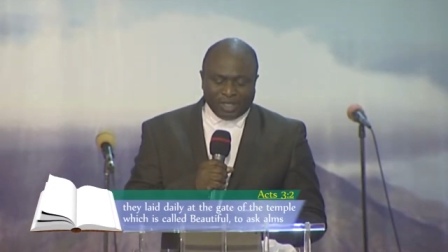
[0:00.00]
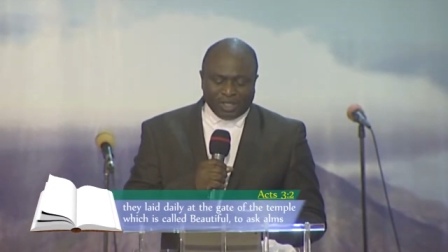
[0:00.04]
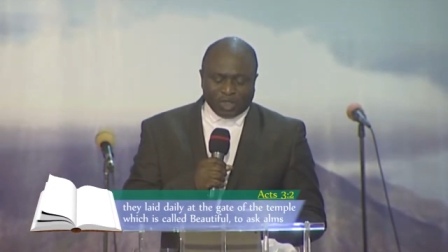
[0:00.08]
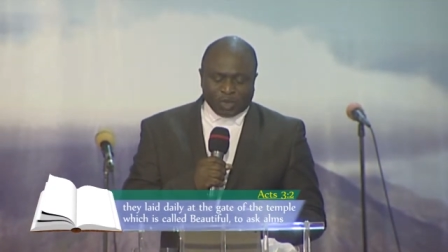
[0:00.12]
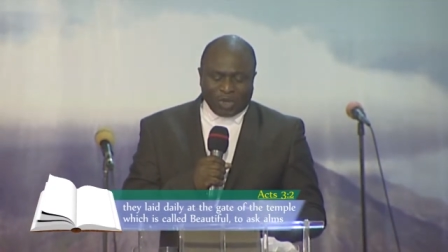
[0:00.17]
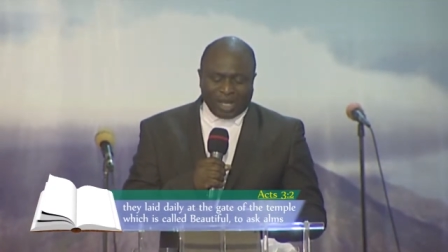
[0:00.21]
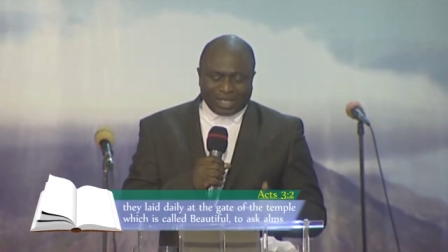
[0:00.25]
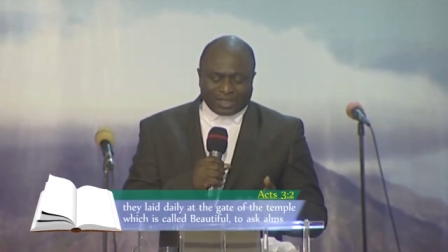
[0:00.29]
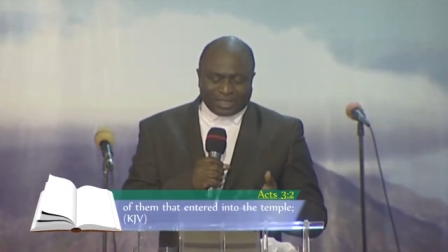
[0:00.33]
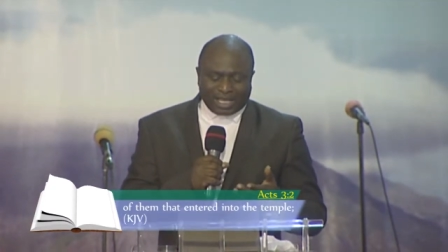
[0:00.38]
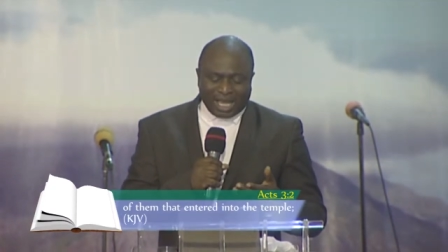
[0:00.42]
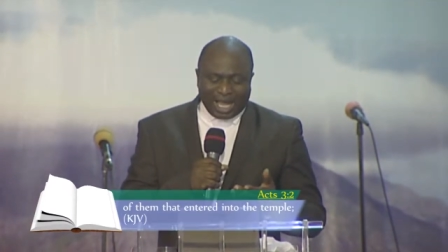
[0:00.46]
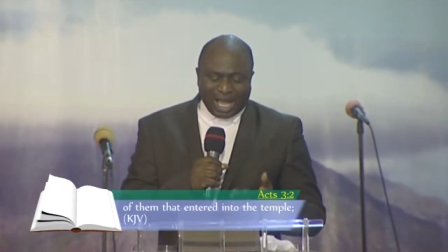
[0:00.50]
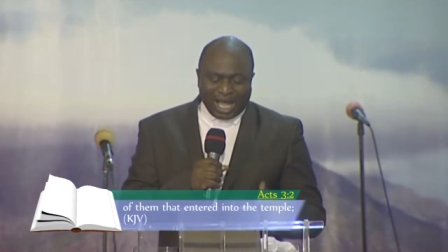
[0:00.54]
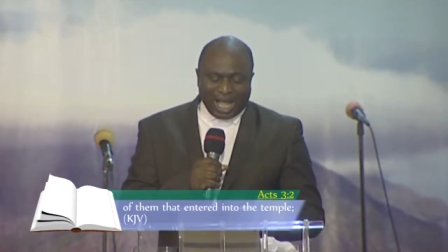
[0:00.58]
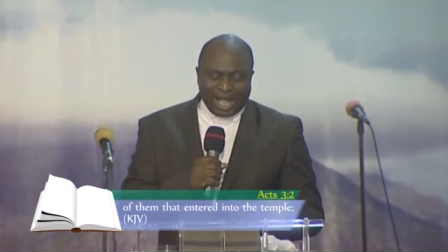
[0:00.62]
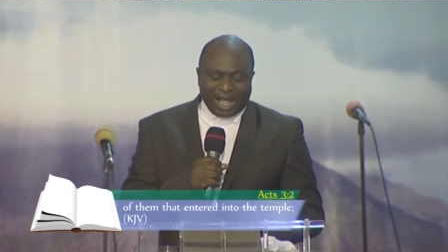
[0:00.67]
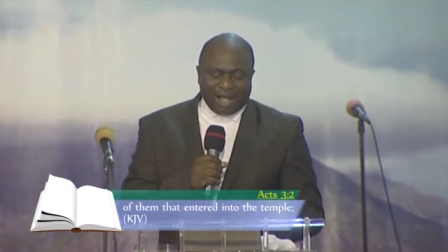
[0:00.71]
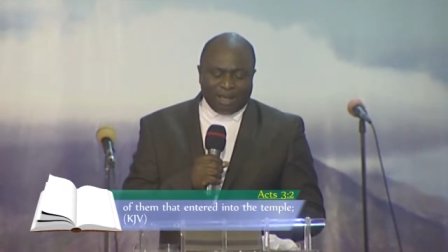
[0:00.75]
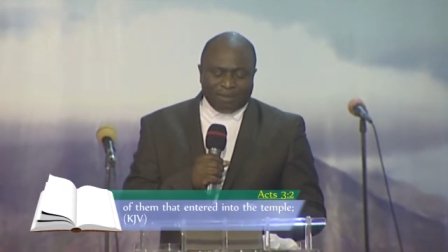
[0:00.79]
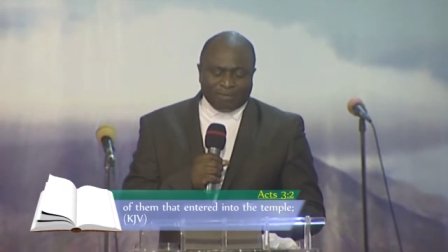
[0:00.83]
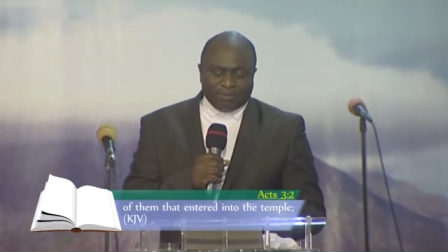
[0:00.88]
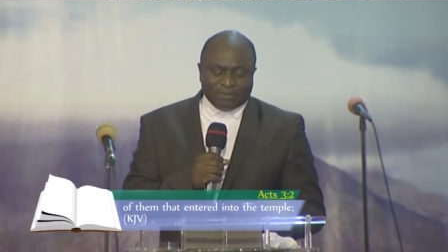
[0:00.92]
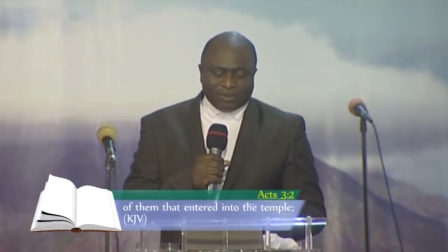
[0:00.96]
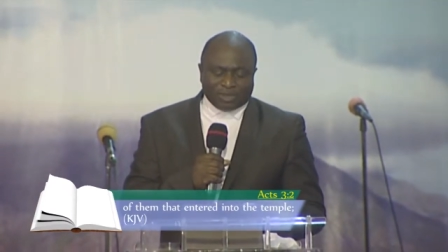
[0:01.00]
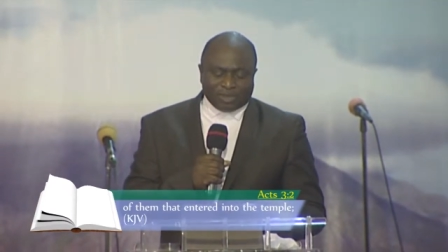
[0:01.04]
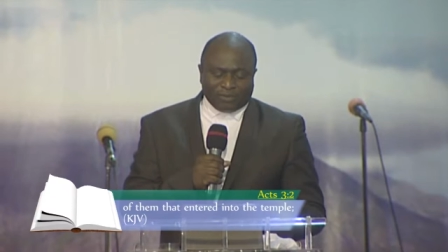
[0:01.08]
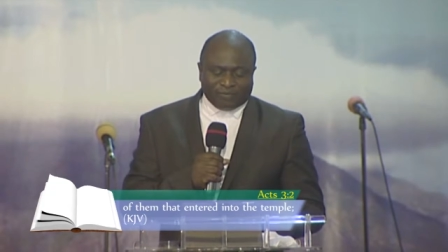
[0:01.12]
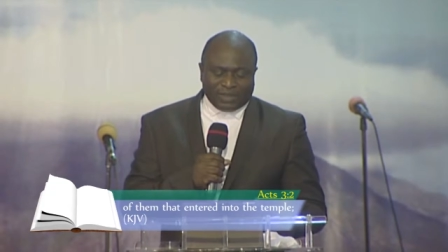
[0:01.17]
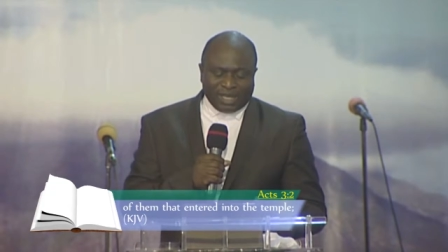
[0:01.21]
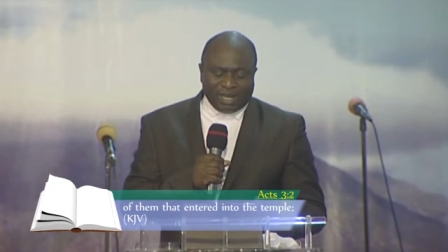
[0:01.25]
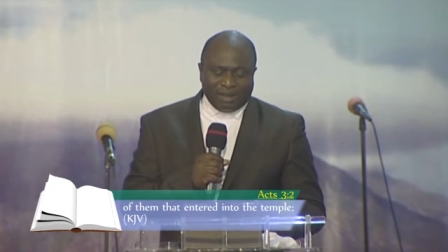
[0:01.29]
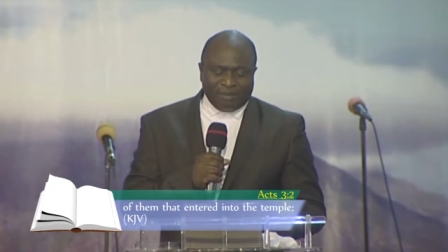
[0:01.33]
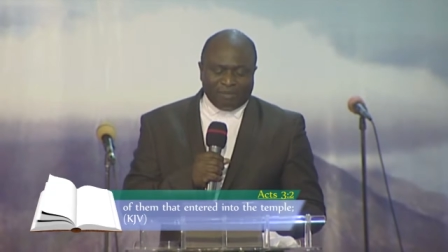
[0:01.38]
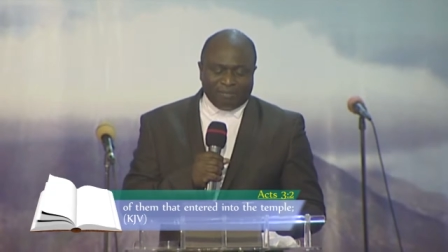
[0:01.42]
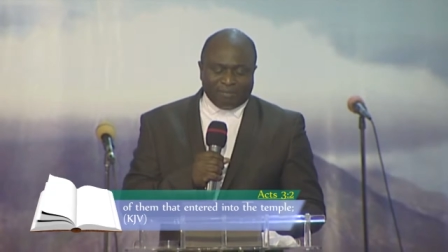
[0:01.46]
to ask alms
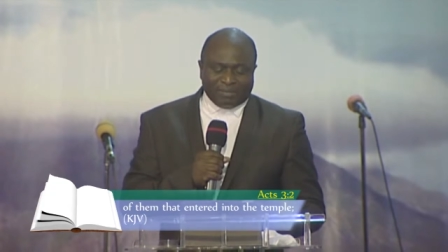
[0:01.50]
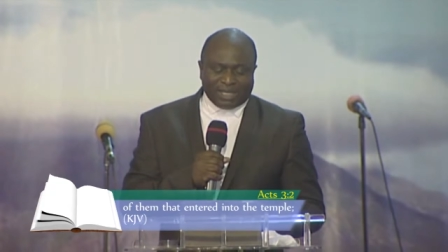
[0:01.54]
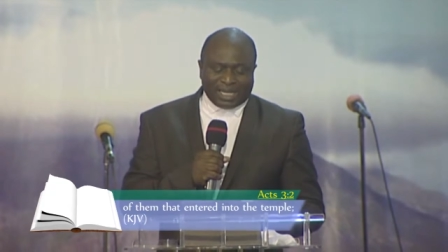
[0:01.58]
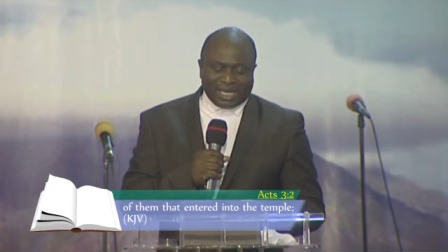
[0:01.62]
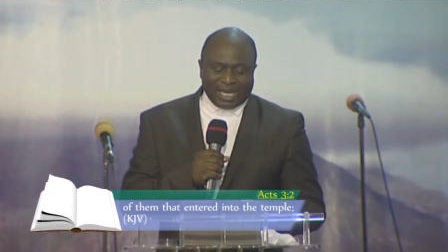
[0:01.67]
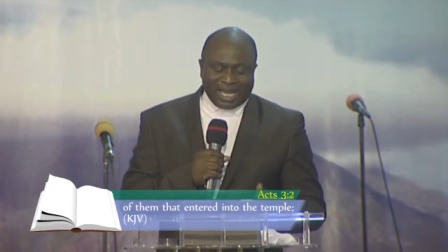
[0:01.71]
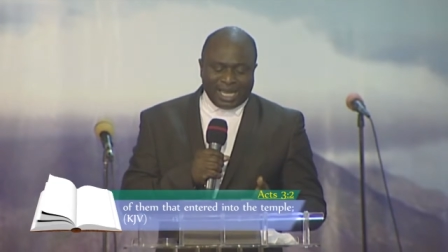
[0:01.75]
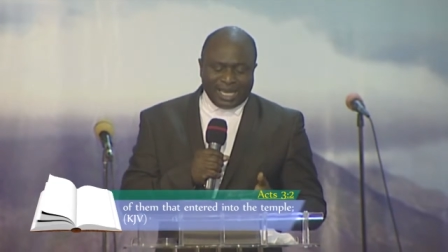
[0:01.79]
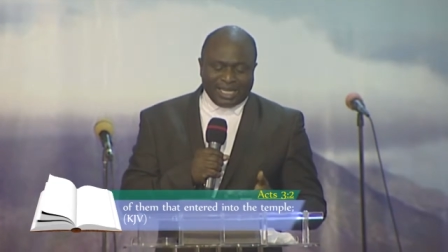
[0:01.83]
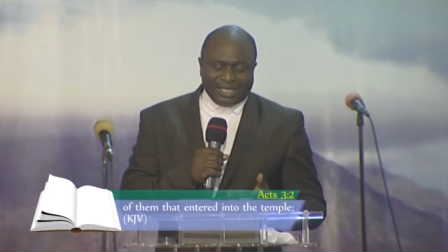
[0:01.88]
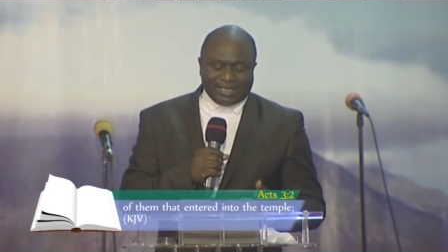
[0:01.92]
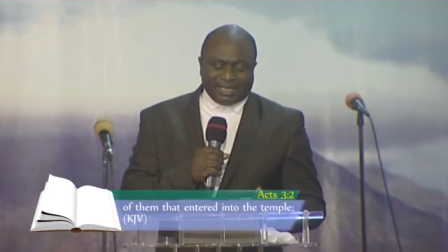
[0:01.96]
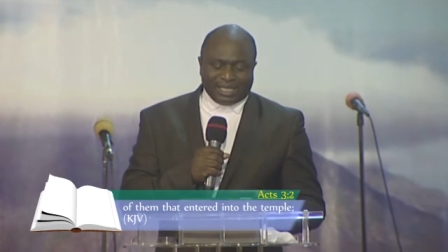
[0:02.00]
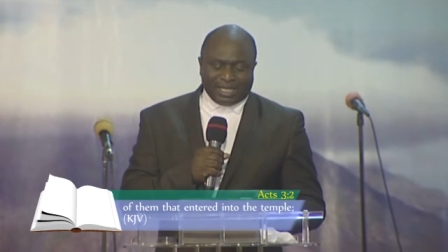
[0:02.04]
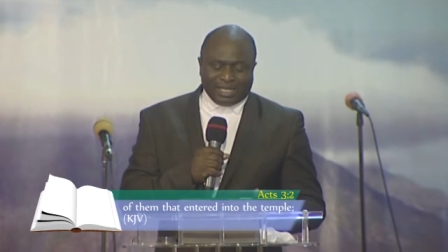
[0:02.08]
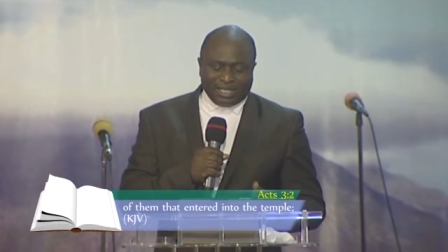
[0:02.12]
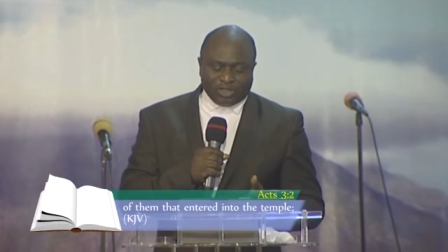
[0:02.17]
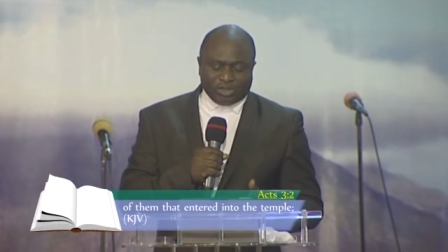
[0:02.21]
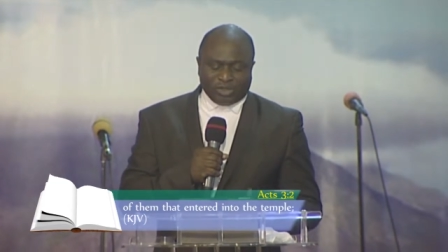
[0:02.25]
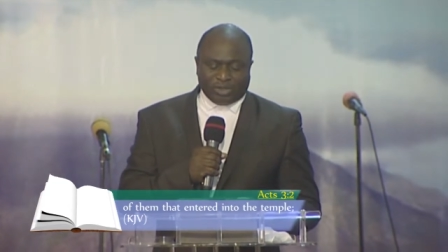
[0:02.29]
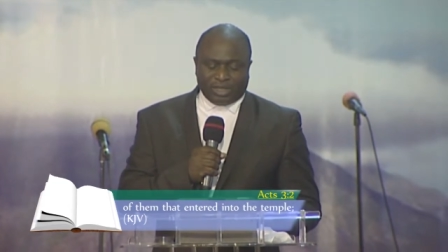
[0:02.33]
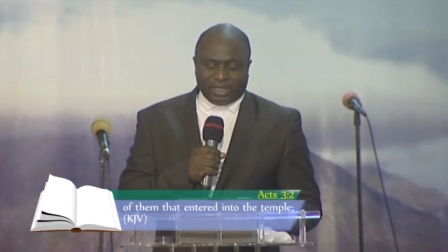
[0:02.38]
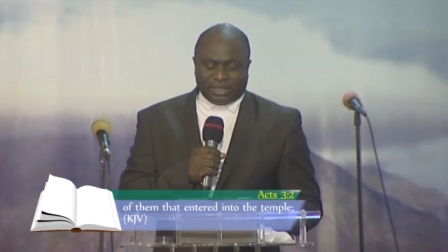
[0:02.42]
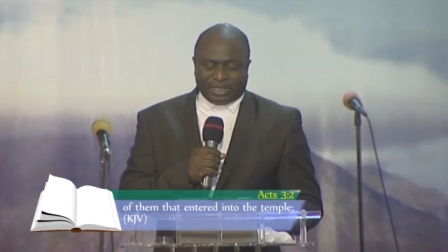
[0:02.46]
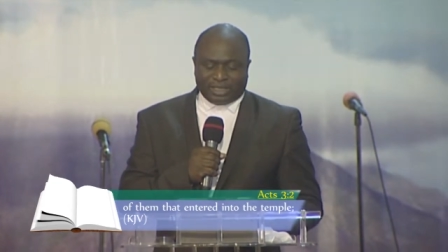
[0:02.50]
of them that entered into the